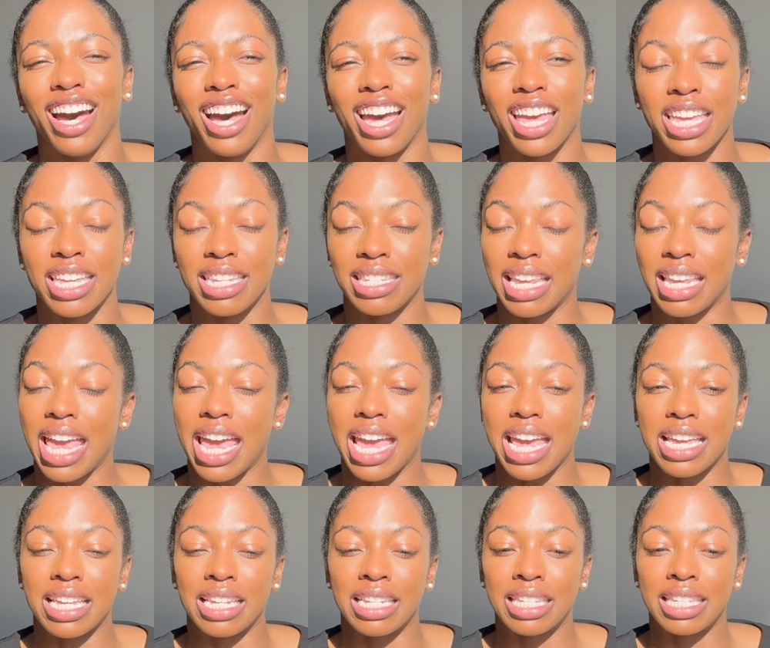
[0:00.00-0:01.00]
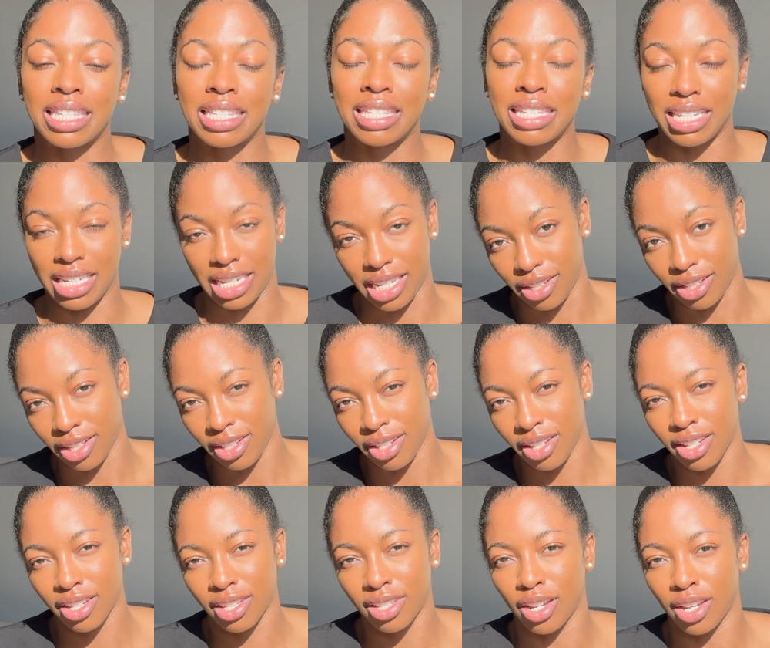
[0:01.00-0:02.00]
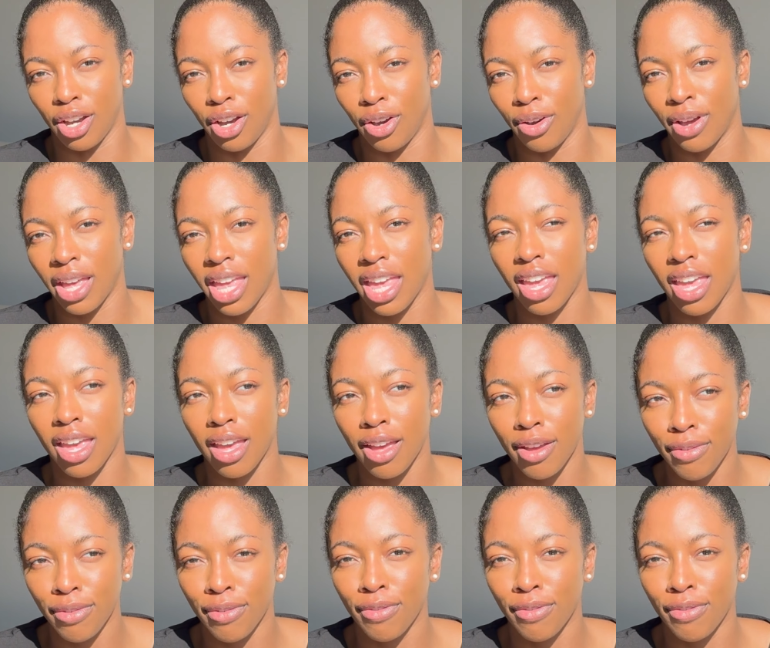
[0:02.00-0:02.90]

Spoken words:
is a steal. So if